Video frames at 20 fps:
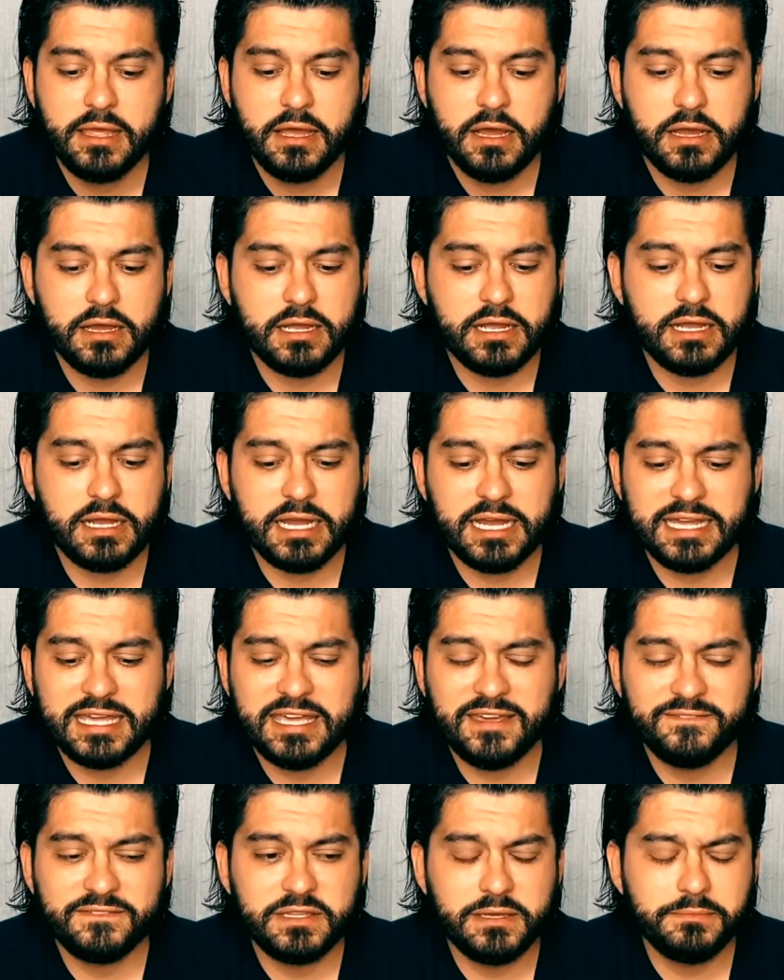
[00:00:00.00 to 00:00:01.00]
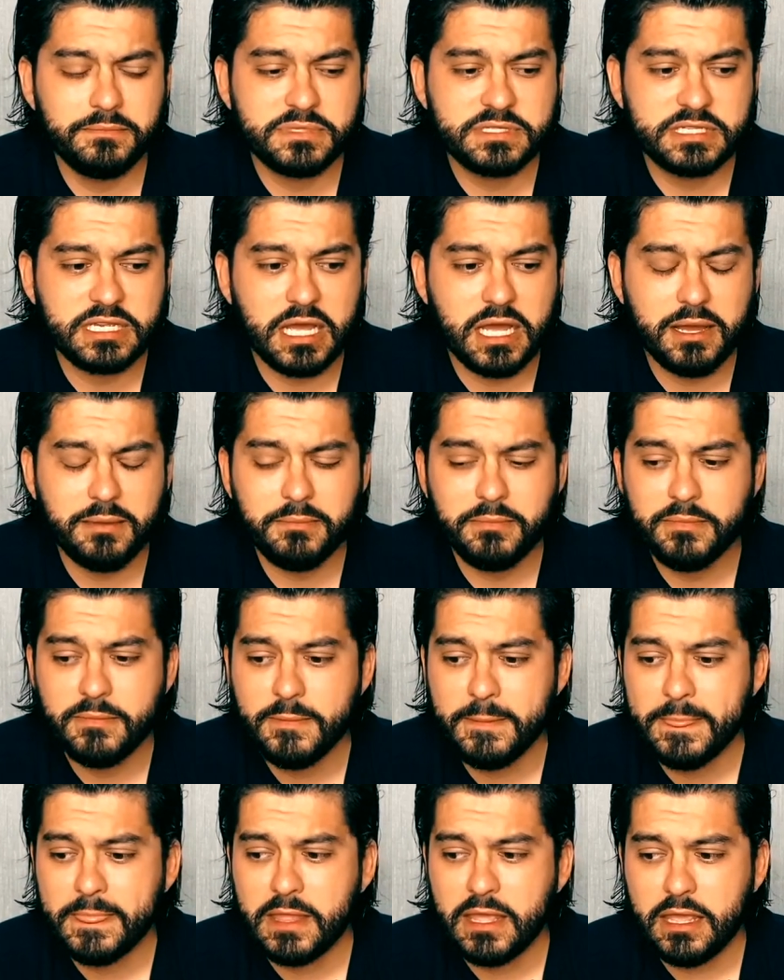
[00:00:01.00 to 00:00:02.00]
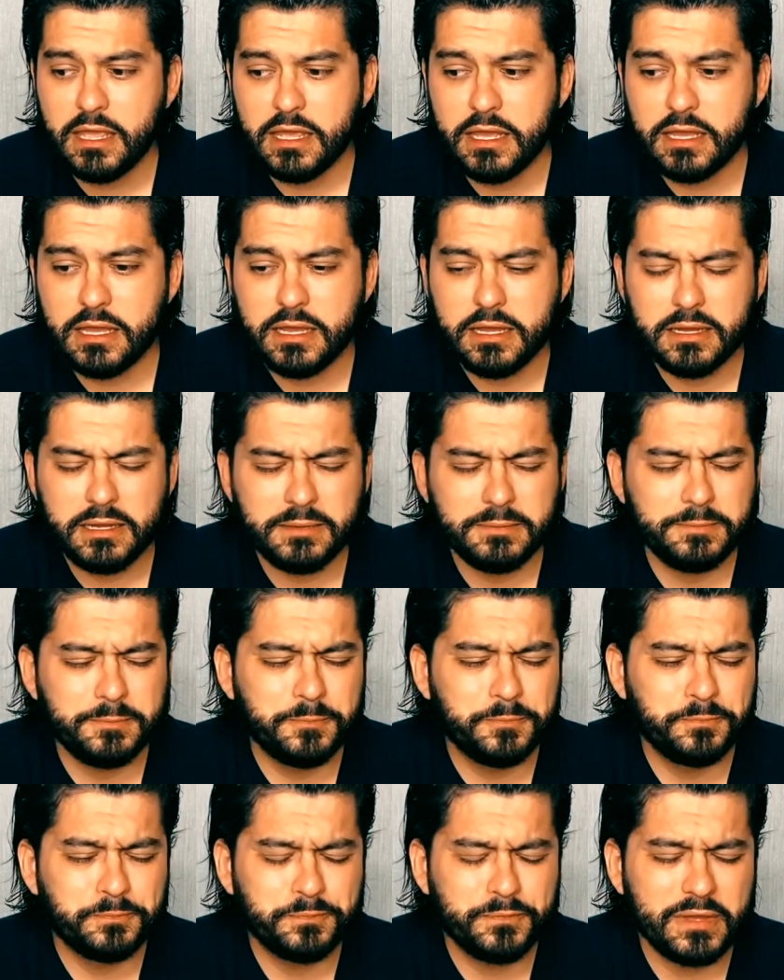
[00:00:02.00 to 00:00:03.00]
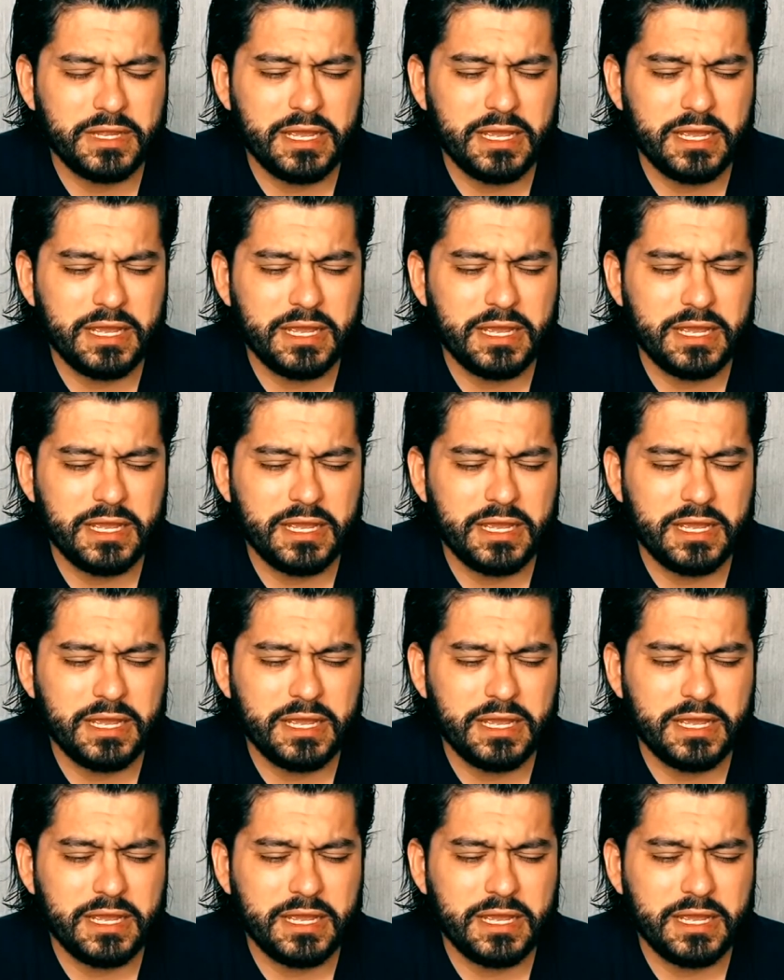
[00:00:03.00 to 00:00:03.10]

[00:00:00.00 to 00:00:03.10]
I give them some detox